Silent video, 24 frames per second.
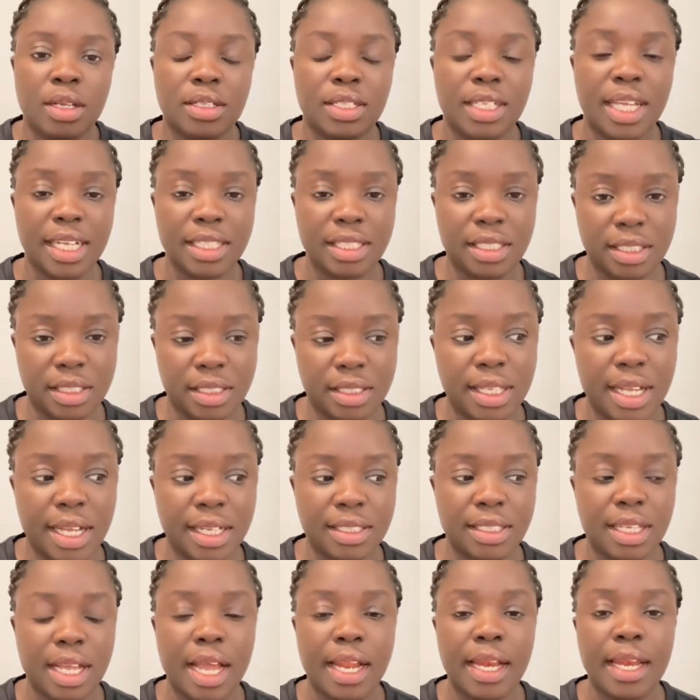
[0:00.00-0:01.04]
That is
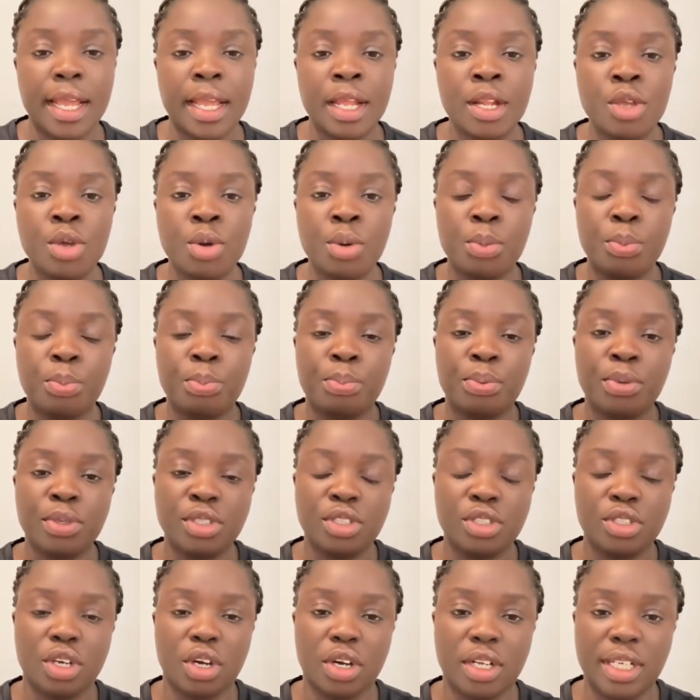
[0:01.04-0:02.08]
that. And then you
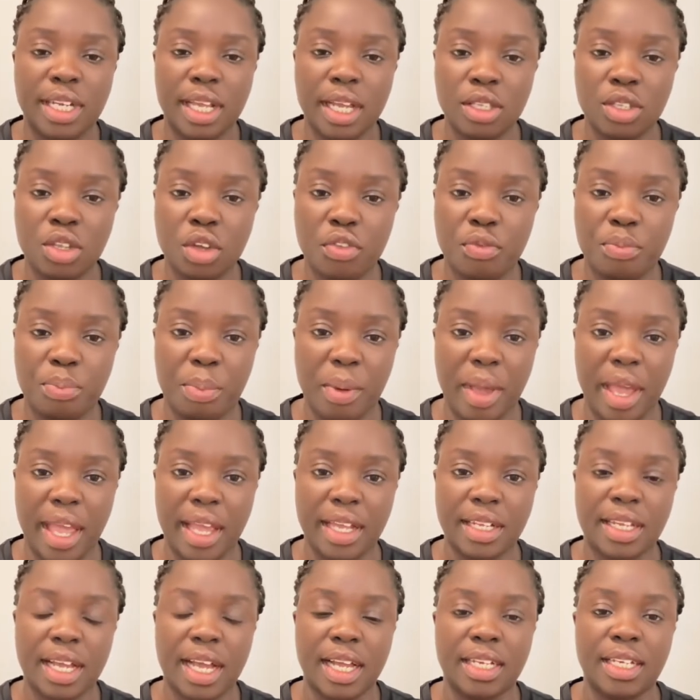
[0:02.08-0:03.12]
put your date of
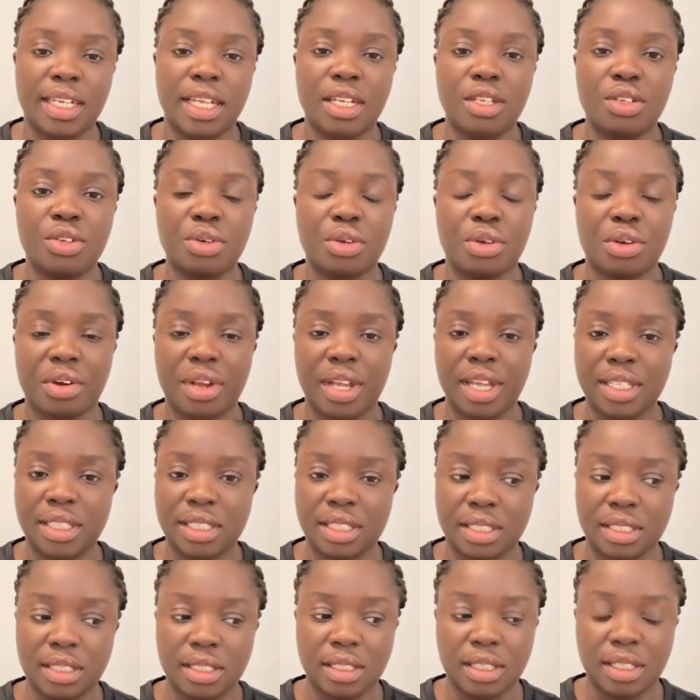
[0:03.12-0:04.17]
birth and then you create
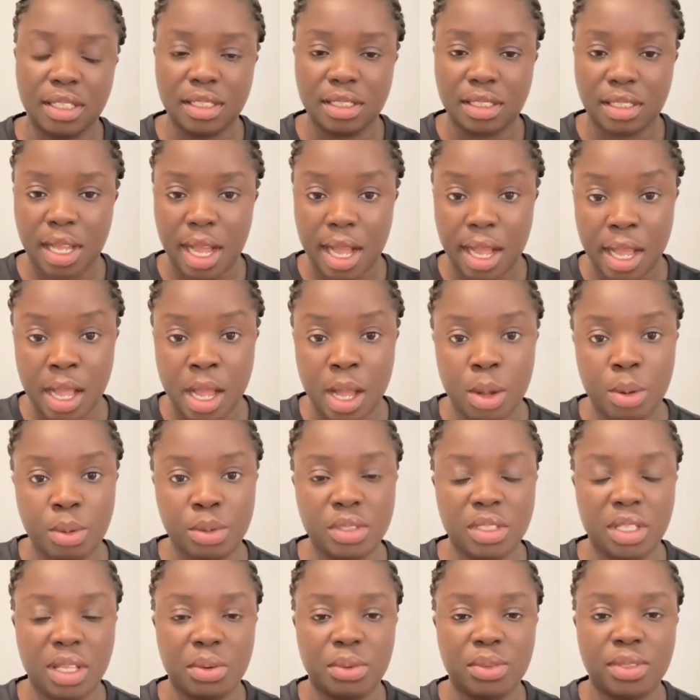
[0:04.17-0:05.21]
this
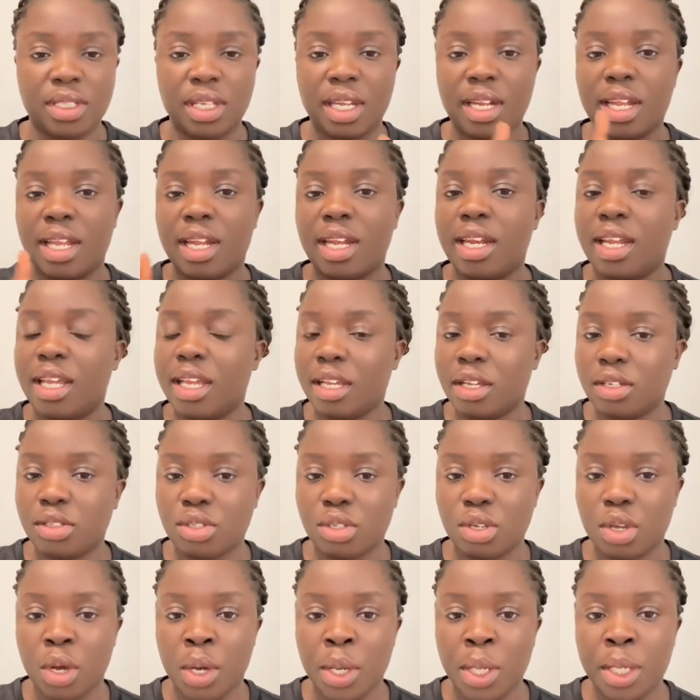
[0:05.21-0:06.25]
account. They will send a link
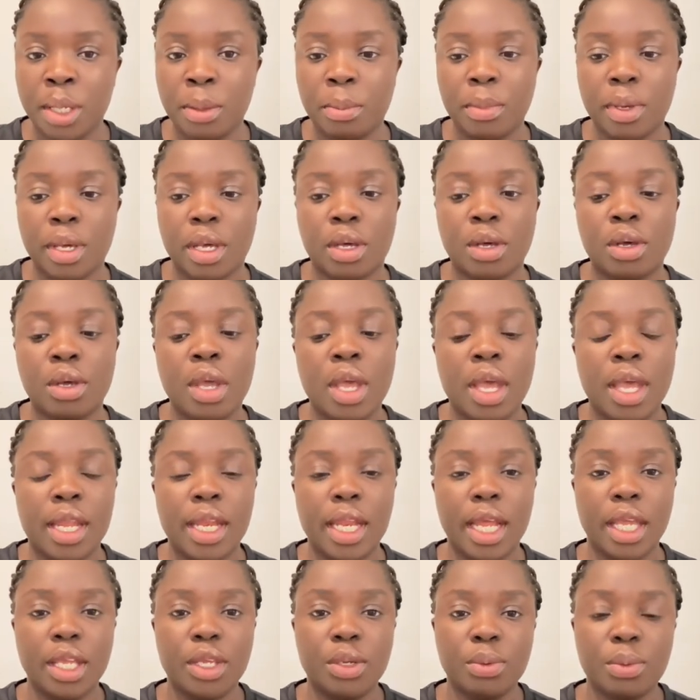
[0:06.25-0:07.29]
to your email
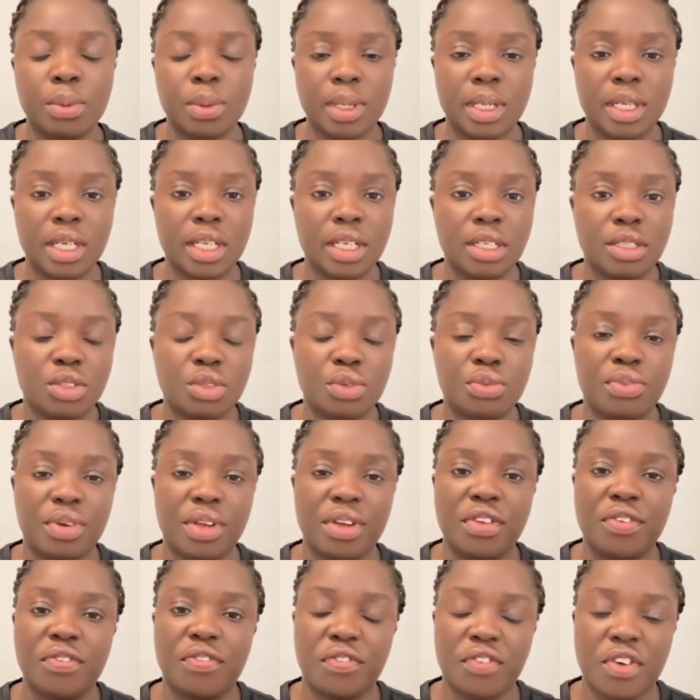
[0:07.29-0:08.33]
that you will click to
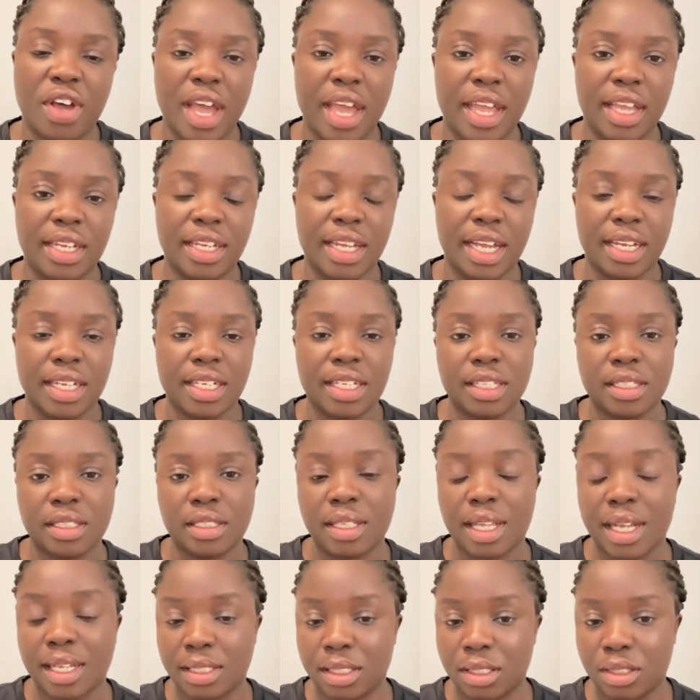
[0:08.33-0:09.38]
verify that
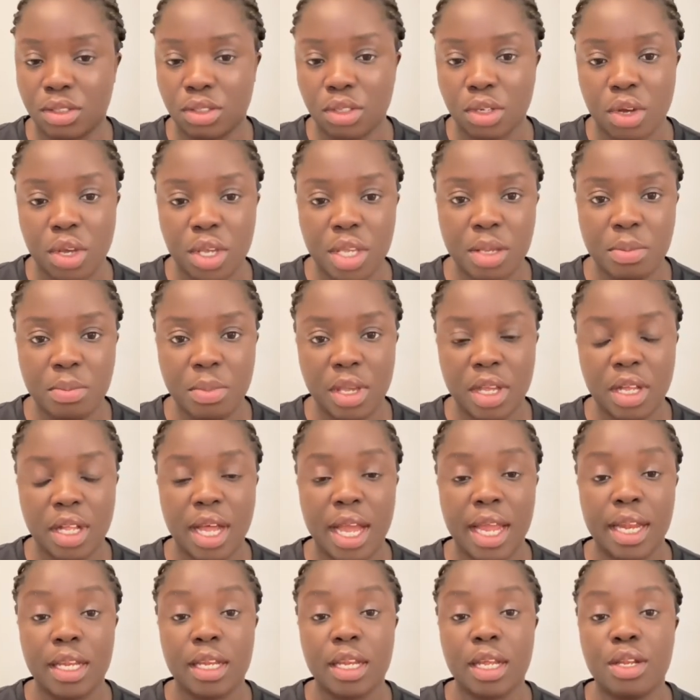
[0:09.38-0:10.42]
that is your email,
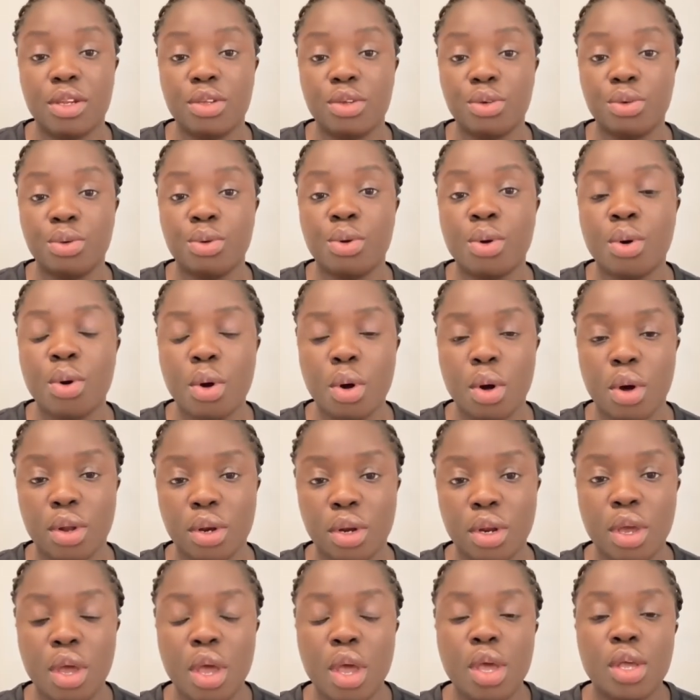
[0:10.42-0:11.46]
and then you go
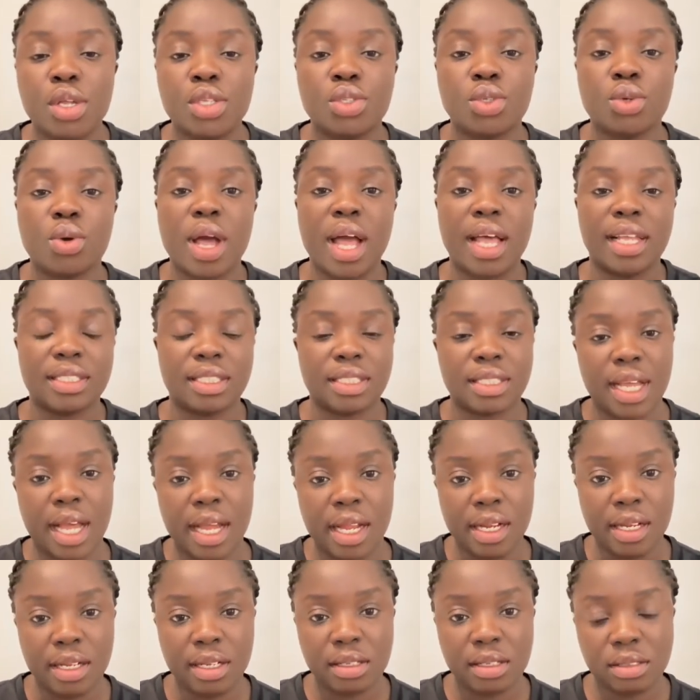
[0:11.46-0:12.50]
on to
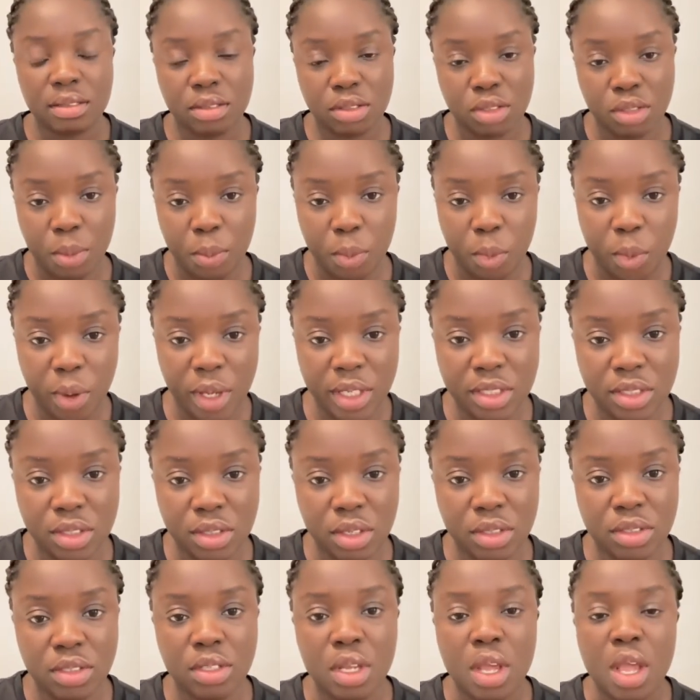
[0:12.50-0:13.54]
answer some
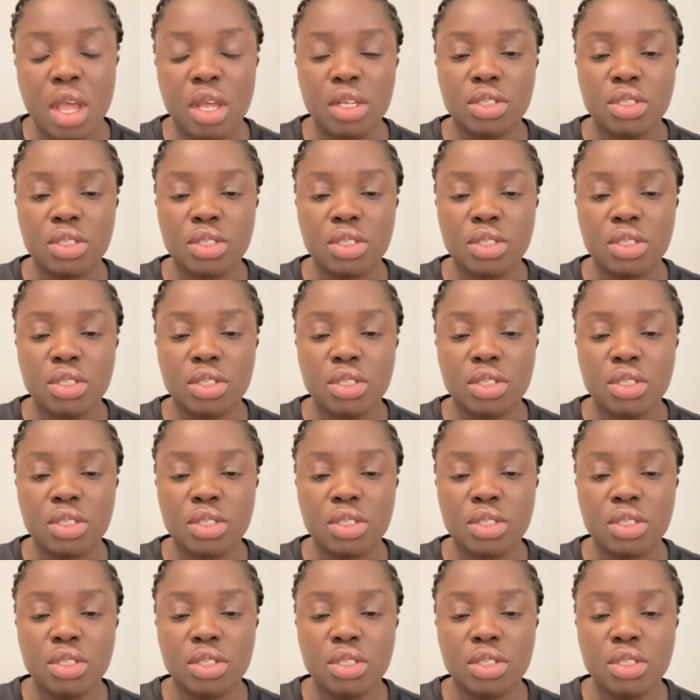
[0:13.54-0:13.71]
questions.